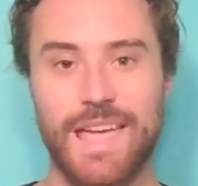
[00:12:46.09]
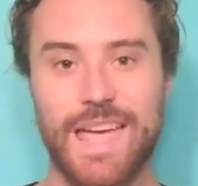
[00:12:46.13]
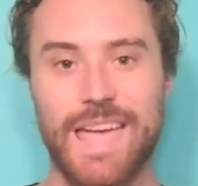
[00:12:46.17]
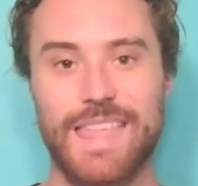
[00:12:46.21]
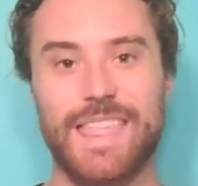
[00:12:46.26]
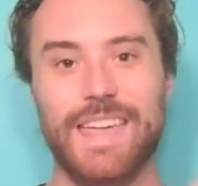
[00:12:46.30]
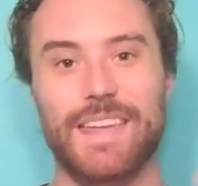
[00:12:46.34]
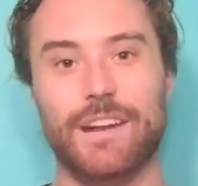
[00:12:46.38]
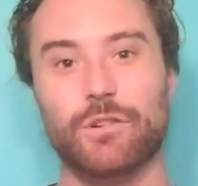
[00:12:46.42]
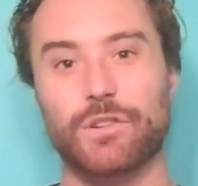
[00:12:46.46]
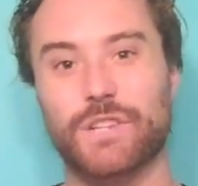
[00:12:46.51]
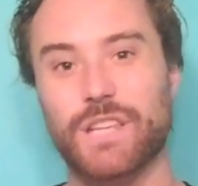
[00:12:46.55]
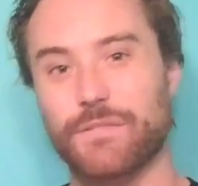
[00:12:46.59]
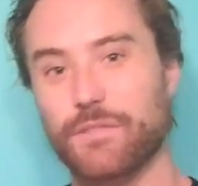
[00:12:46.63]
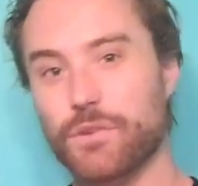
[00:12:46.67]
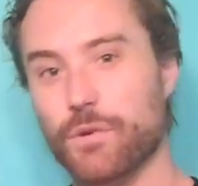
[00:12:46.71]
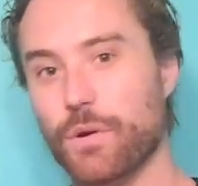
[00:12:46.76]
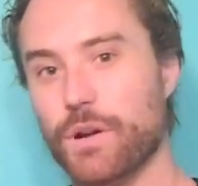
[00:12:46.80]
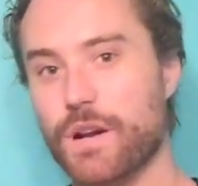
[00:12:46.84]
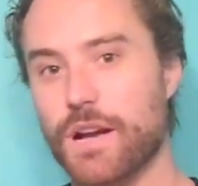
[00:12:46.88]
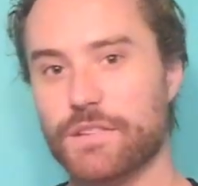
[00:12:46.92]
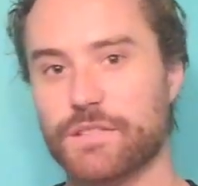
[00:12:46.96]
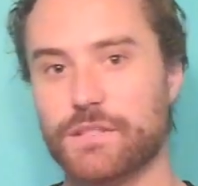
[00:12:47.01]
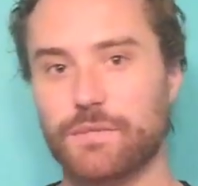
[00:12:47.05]
And then it'll give you
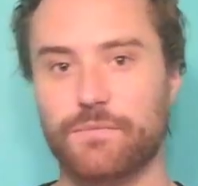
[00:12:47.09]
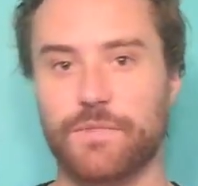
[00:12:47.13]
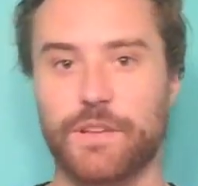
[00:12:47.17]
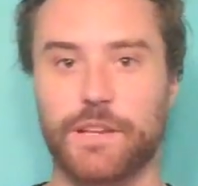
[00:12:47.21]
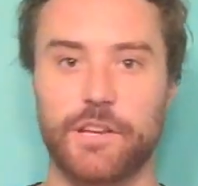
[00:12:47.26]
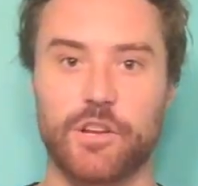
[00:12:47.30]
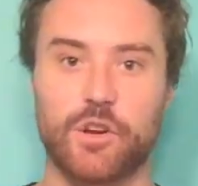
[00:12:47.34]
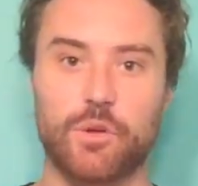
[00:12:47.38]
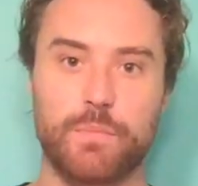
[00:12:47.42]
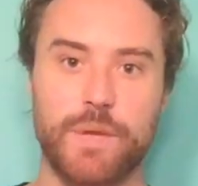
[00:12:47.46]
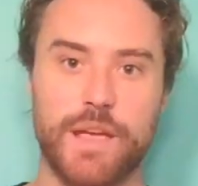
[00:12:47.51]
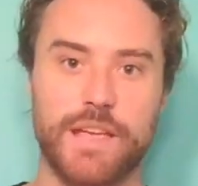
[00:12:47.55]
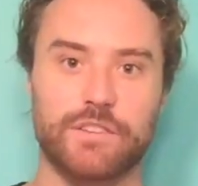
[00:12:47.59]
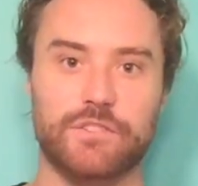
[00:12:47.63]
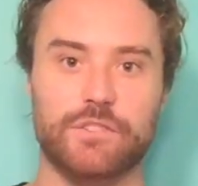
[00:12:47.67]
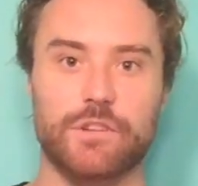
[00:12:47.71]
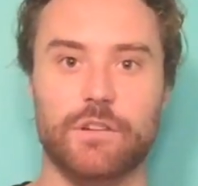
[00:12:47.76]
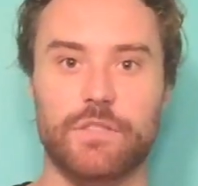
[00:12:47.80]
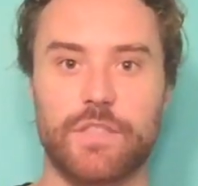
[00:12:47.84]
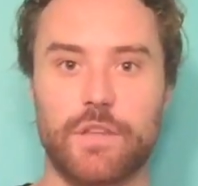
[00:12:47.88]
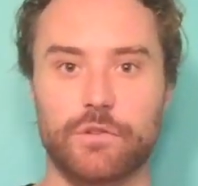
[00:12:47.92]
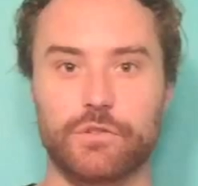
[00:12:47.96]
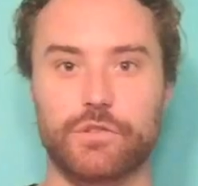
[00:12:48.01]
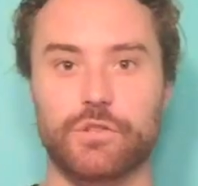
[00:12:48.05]
a custom video based
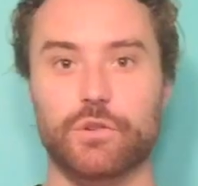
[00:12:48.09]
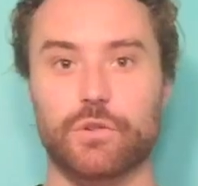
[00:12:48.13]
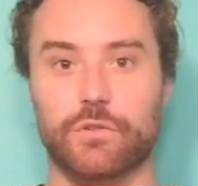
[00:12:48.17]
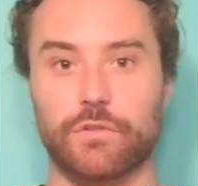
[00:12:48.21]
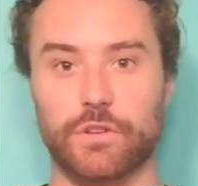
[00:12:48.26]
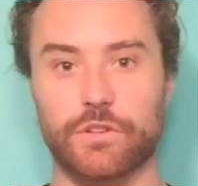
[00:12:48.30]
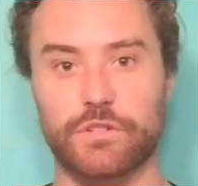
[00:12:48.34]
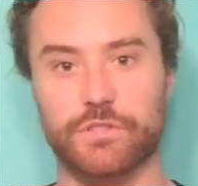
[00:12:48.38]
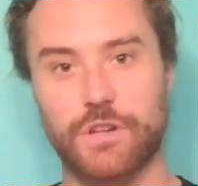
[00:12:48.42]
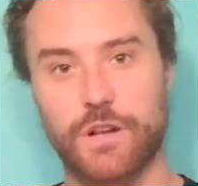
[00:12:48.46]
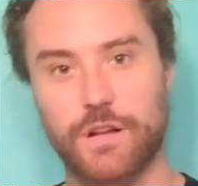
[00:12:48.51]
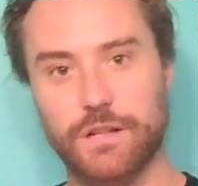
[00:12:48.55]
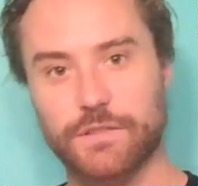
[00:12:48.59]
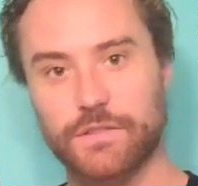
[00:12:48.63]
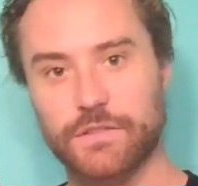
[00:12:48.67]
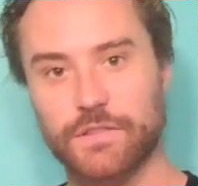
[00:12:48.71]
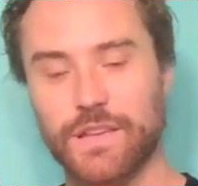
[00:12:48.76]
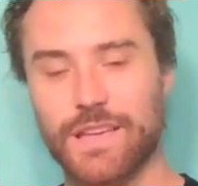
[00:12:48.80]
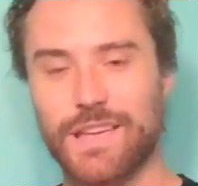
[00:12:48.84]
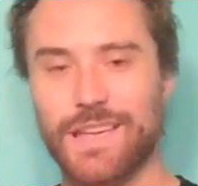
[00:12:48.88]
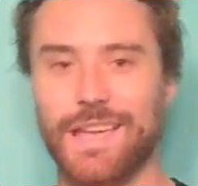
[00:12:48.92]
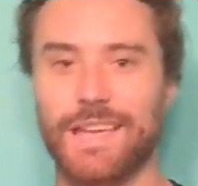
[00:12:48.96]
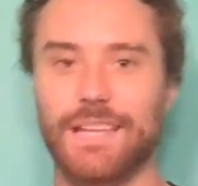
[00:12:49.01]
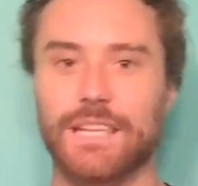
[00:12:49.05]
on your
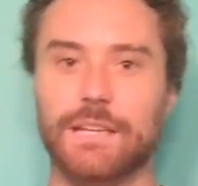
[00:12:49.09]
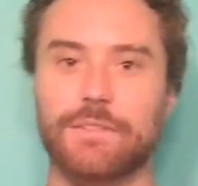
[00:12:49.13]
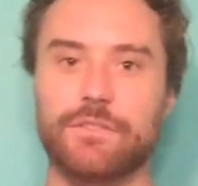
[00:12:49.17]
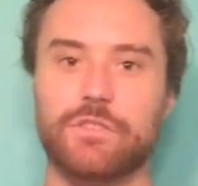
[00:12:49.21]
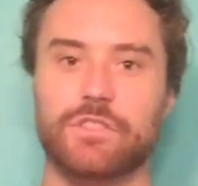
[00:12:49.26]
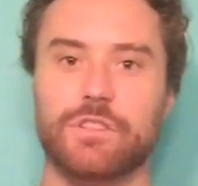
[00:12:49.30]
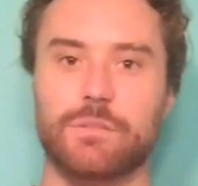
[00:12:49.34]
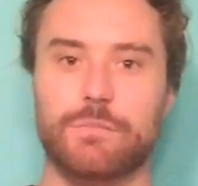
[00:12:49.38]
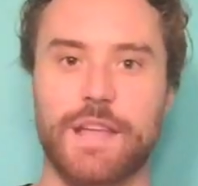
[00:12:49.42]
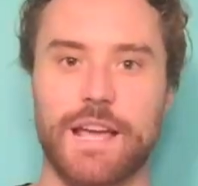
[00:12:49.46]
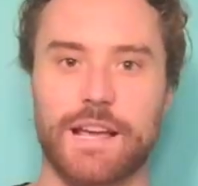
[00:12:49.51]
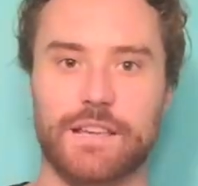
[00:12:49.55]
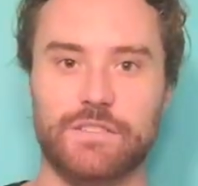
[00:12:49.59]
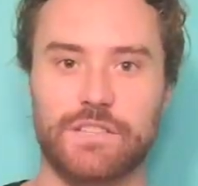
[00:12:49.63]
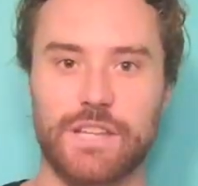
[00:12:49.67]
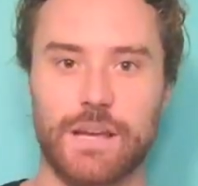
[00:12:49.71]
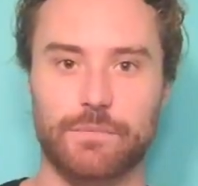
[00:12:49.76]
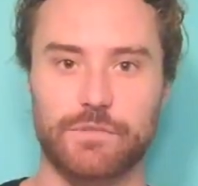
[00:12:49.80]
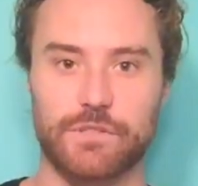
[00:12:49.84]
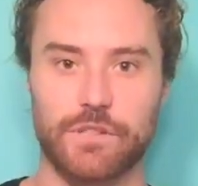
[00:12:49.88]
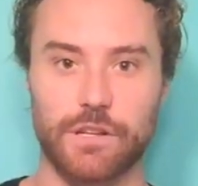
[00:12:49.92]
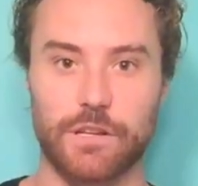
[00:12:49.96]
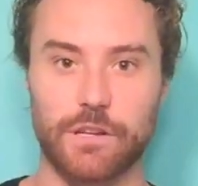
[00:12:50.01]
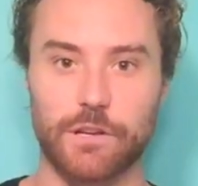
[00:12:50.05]
results and give you some next
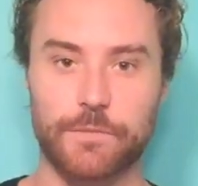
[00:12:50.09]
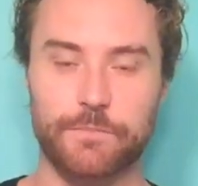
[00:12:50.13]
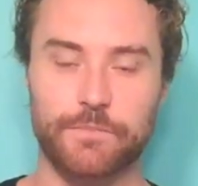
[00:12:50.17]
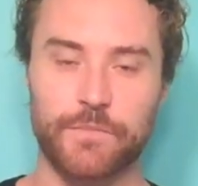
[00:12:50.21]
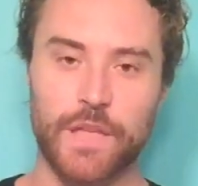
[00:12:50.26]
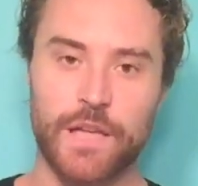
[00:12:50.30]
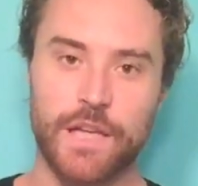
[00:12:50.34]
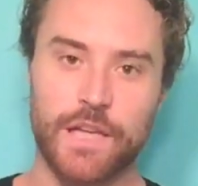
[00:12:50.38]
steps to do.